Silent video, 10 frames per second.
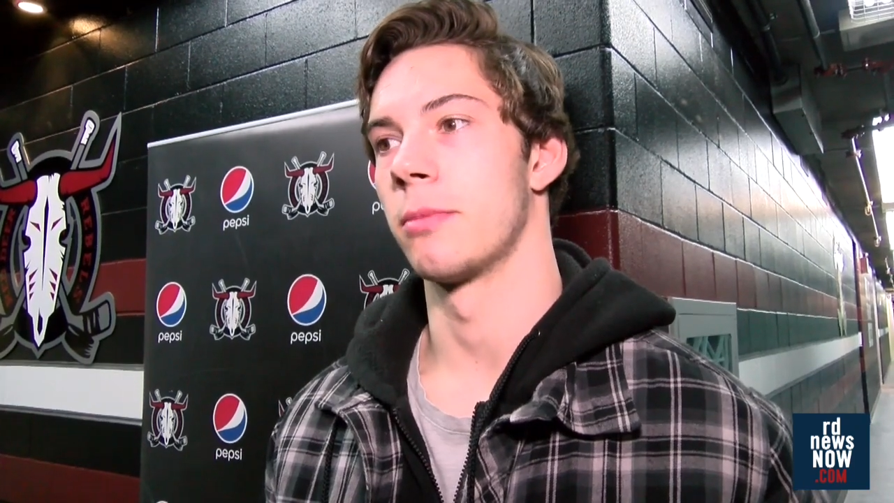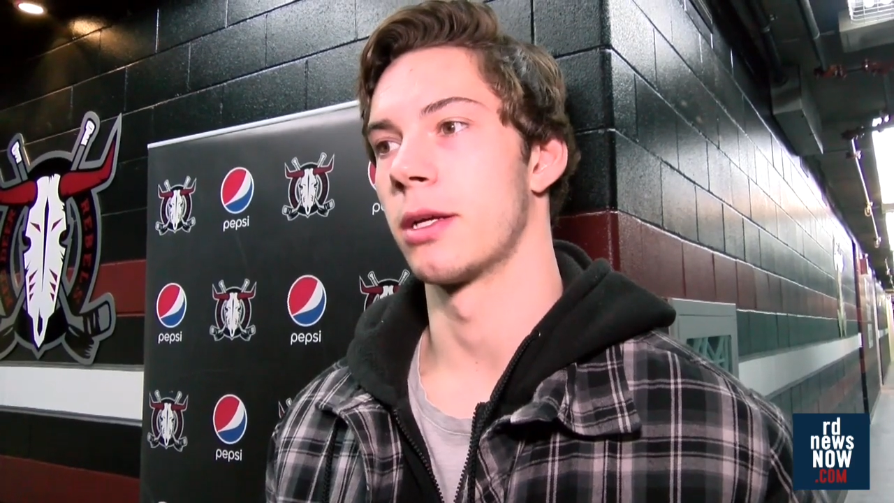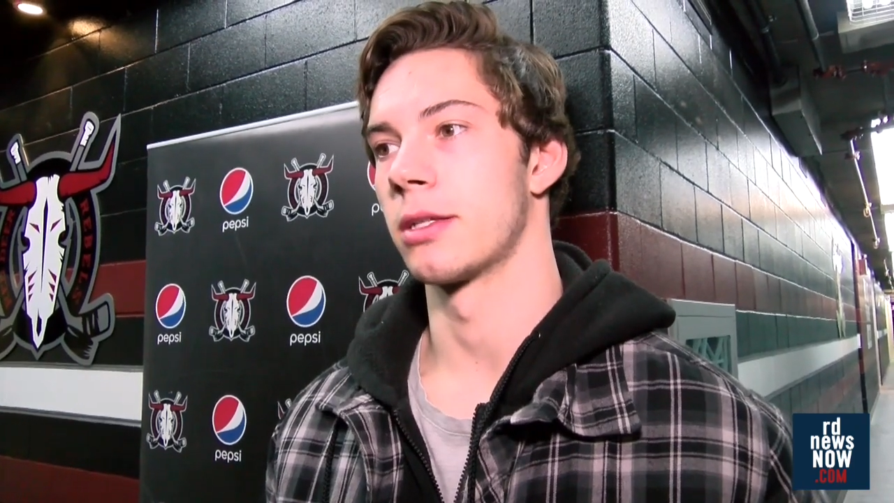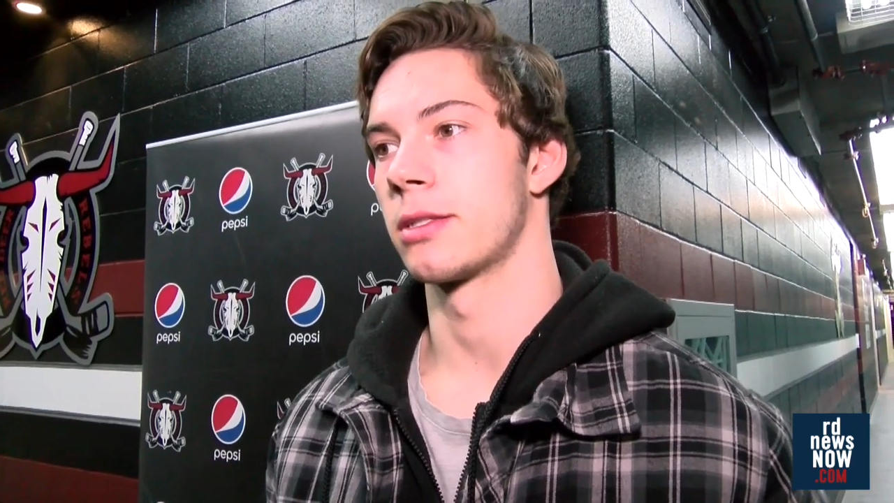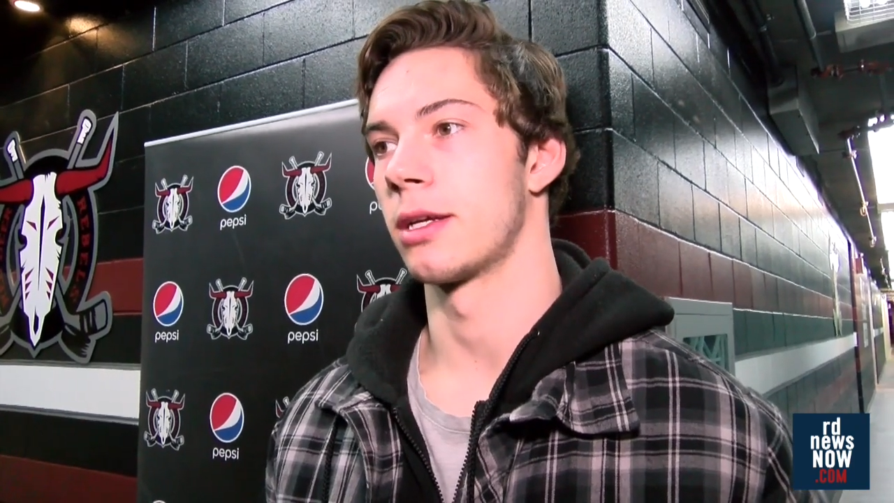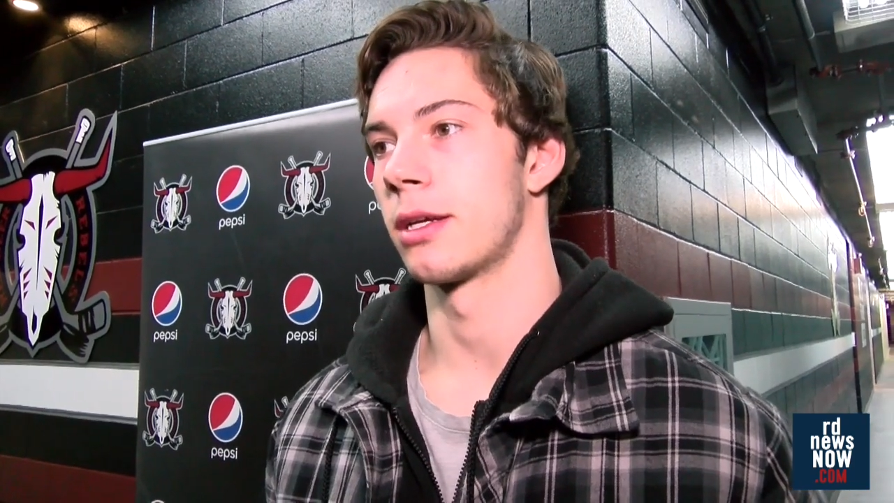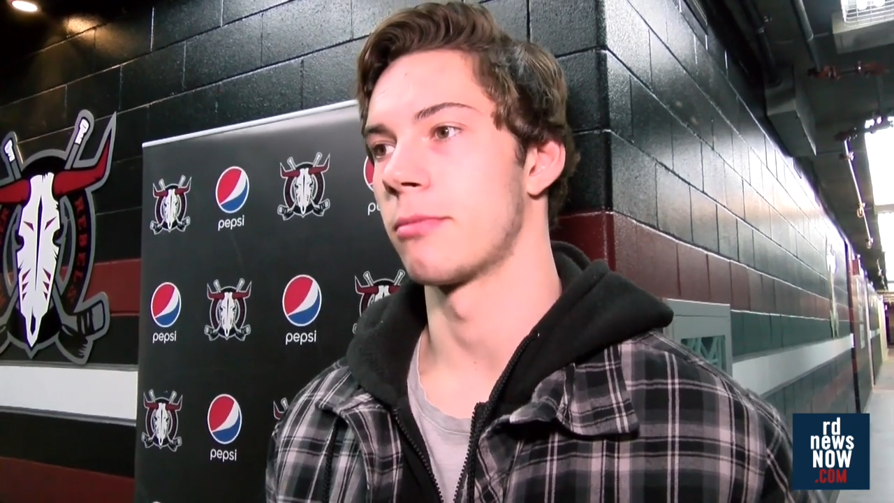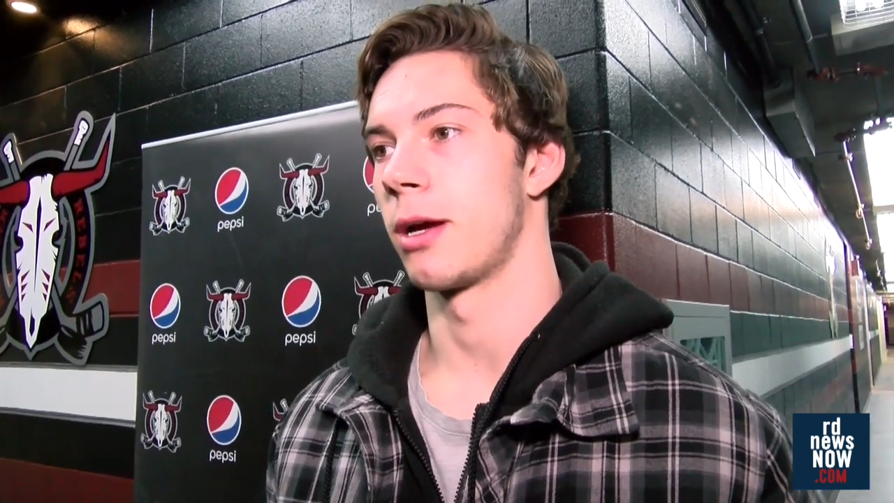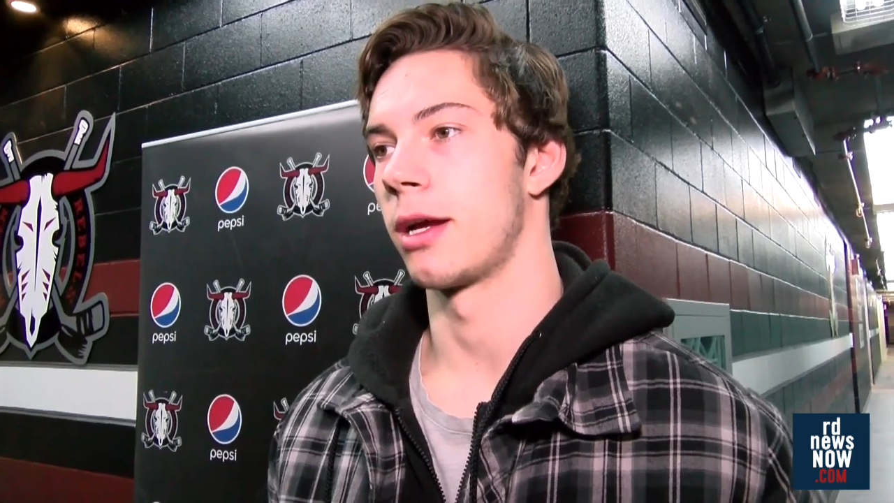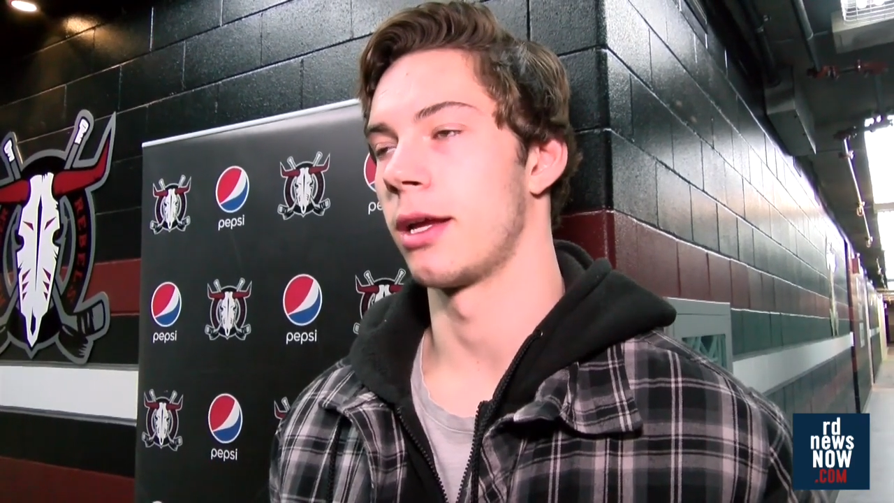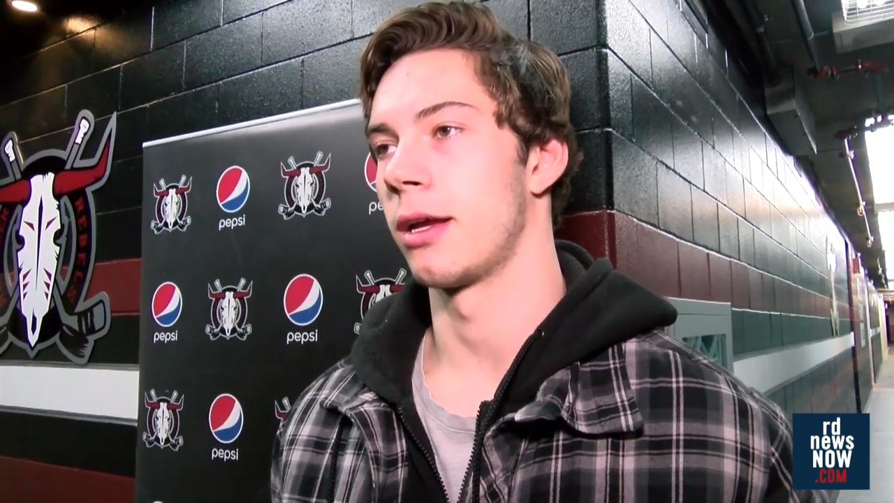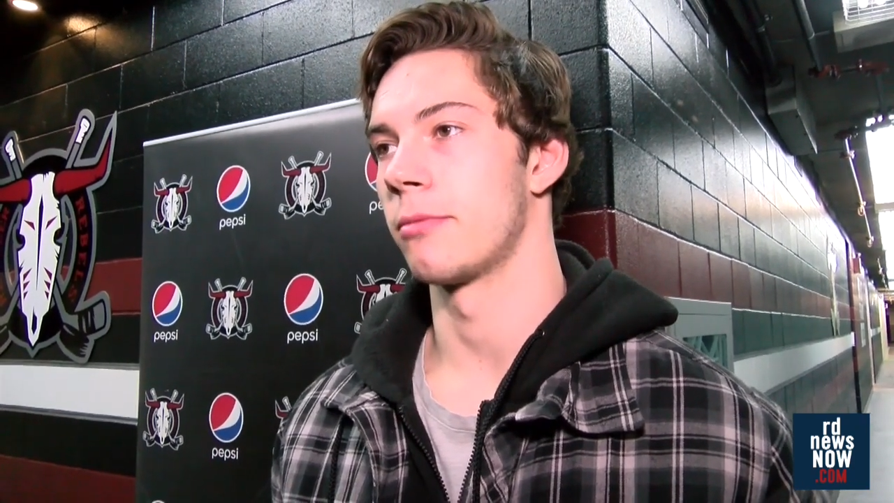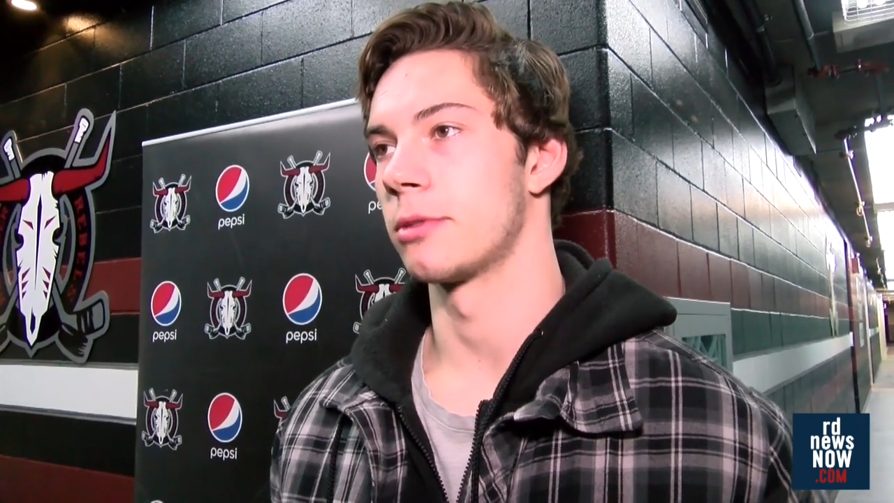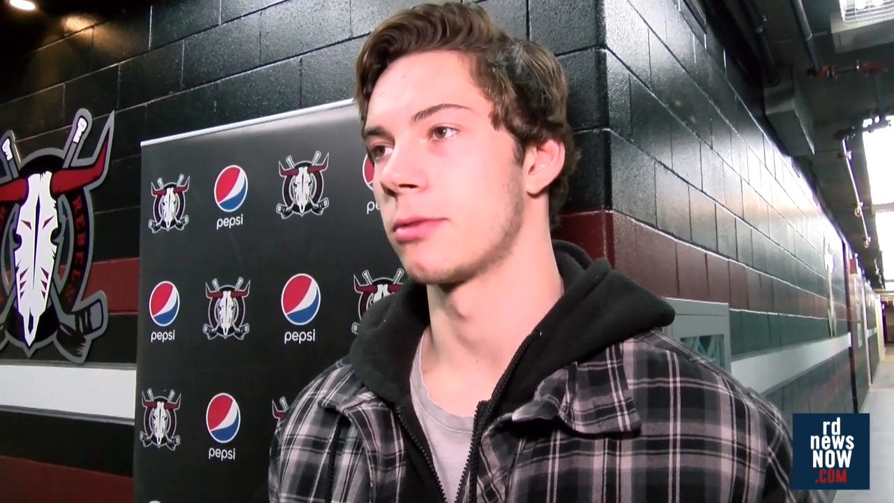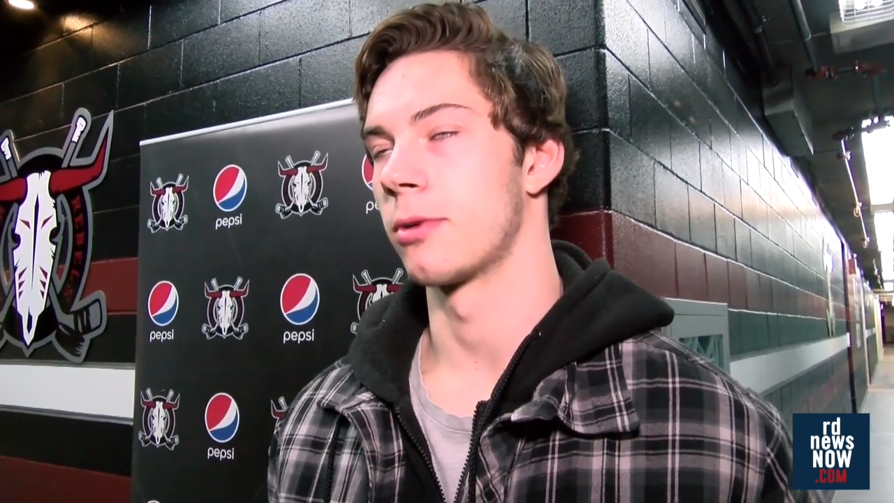biggest thing in my
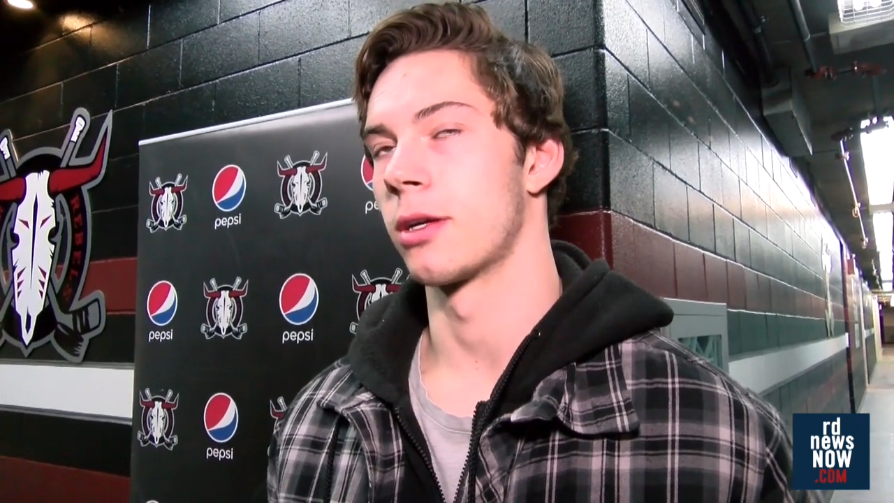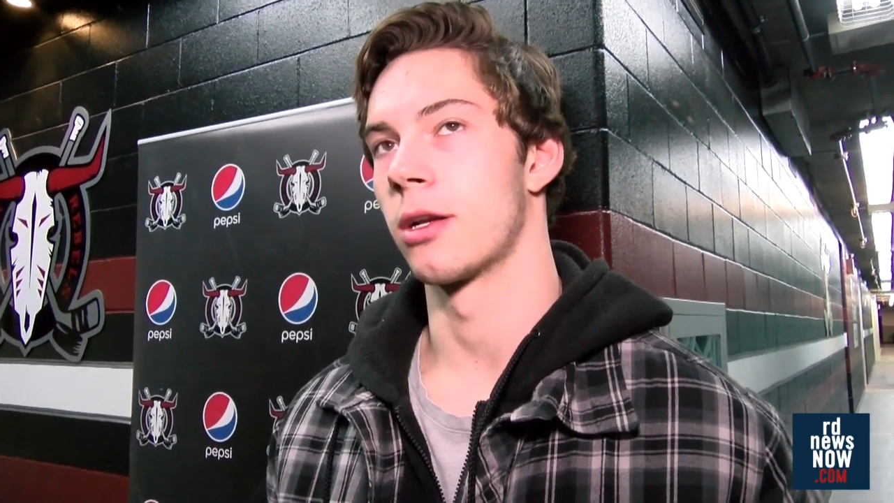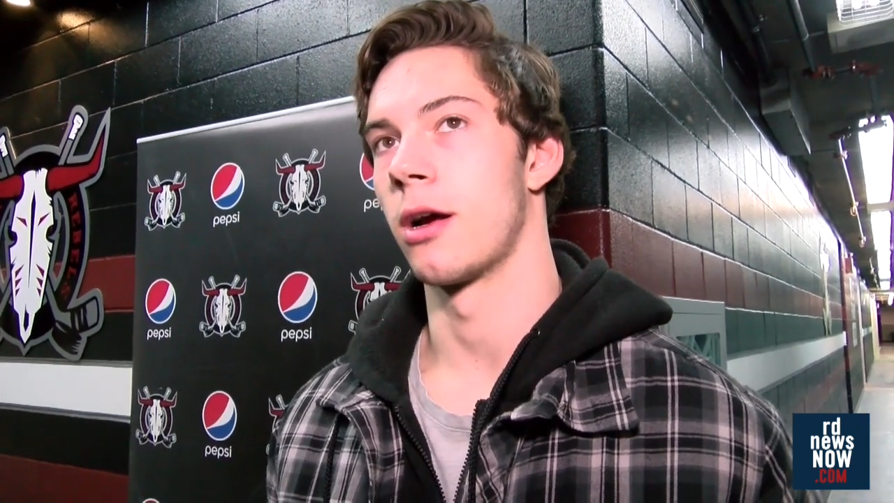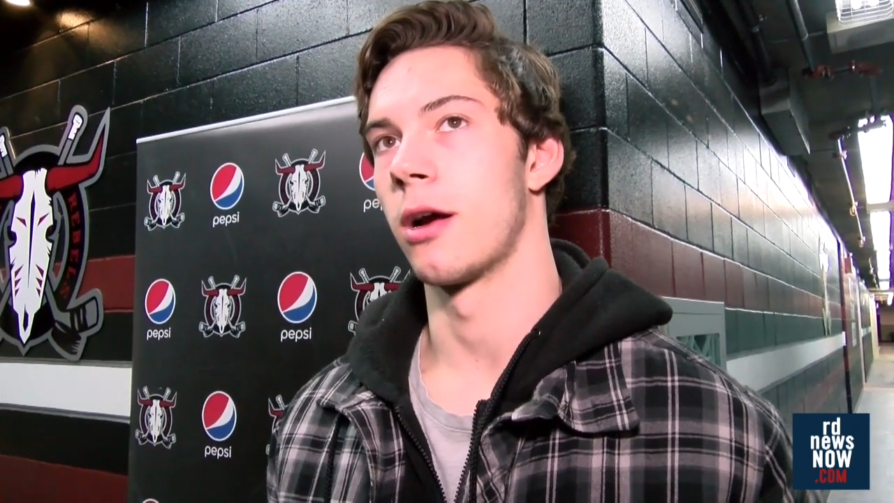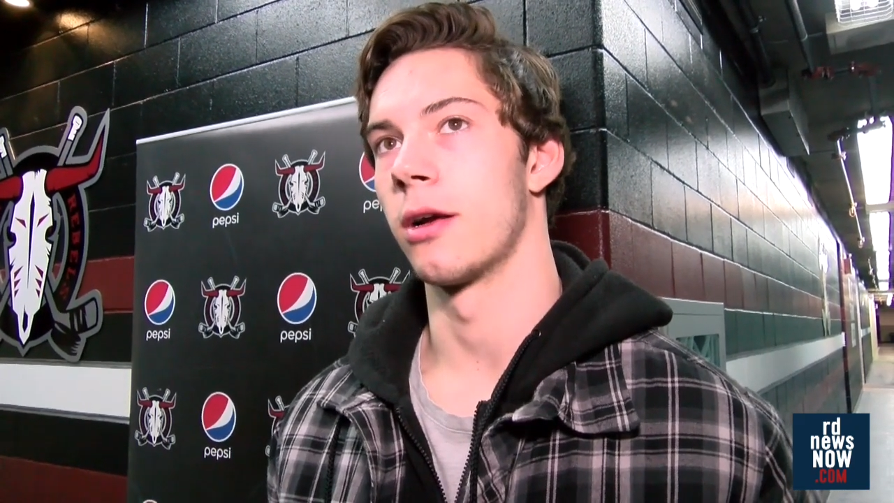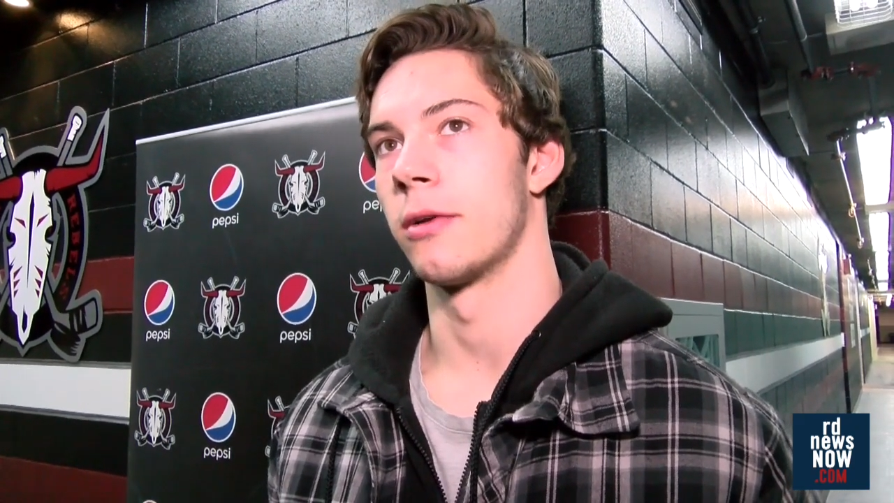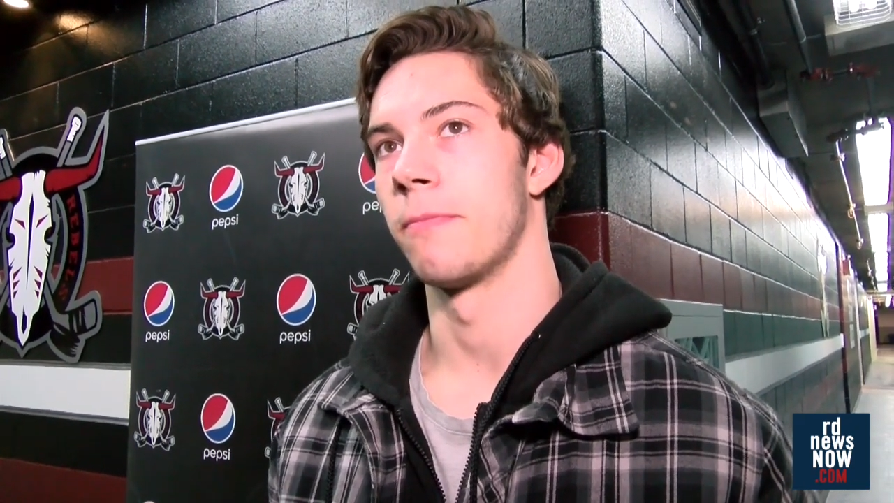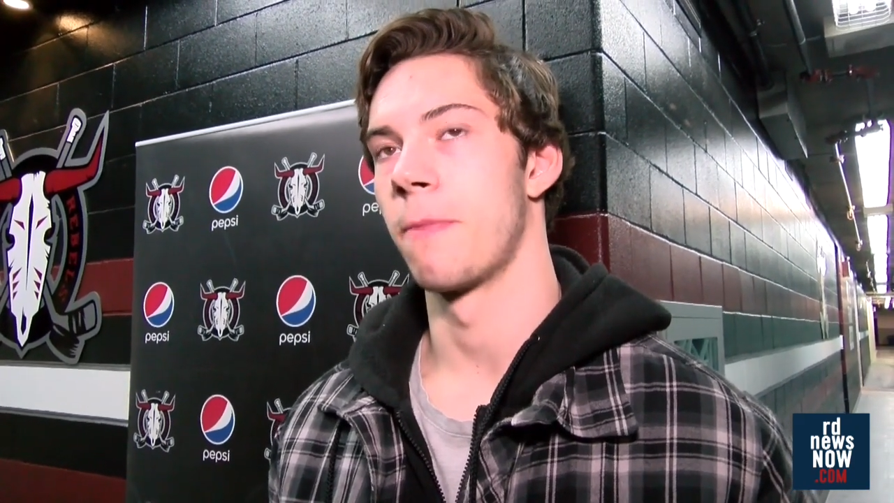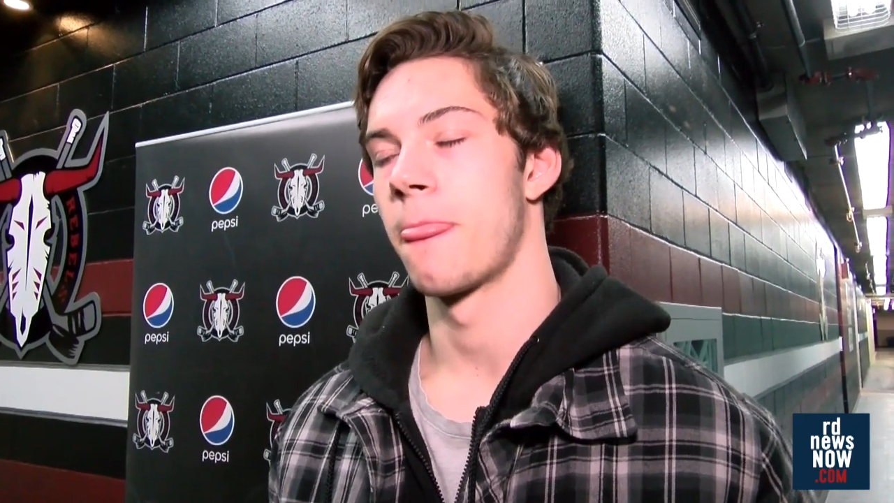game, just working hard and